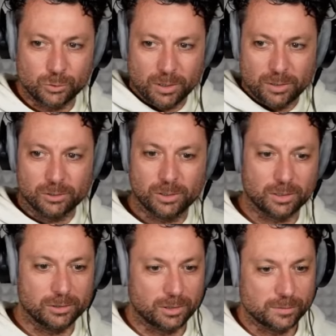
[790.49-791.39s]

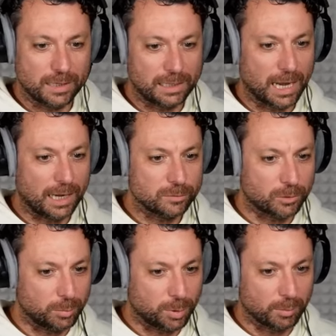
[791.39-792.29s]
you're selling ice
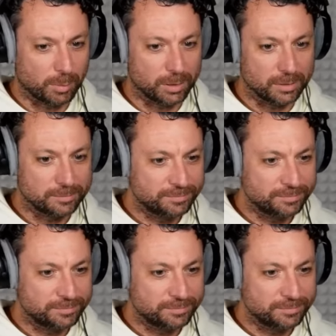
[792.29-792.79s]
cream, probably.